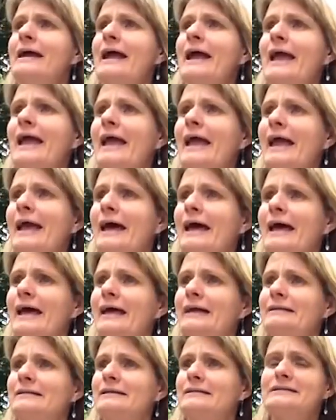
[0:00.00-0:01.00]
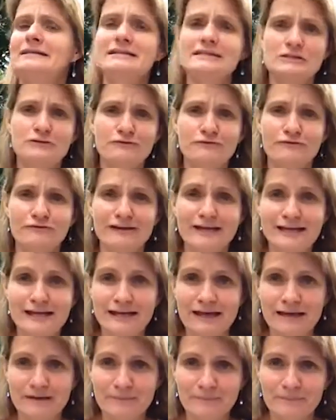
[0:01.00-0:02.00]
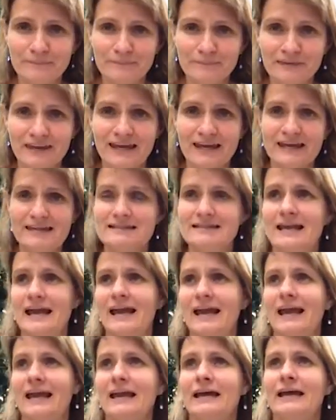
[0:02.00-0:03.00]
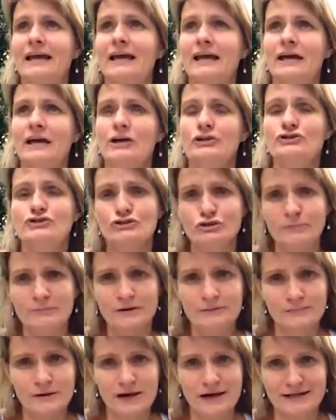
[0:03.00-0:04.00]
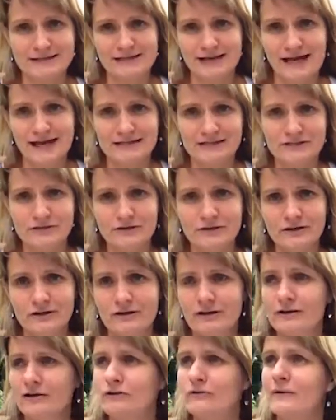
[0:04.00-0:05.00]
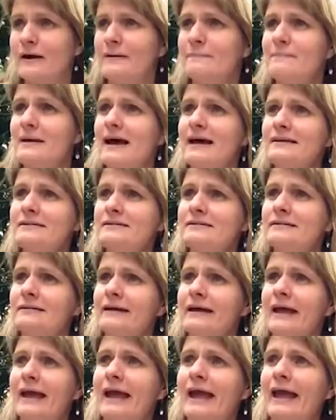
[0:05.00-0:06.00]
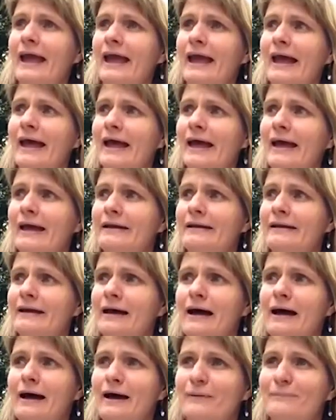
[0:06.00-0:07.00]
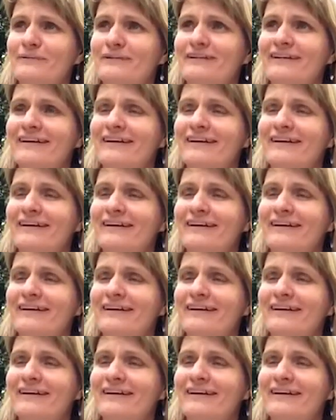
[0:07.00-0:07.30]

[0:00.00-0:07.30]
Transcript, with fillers: and Distelflieger is a German podcaster who I met, and um,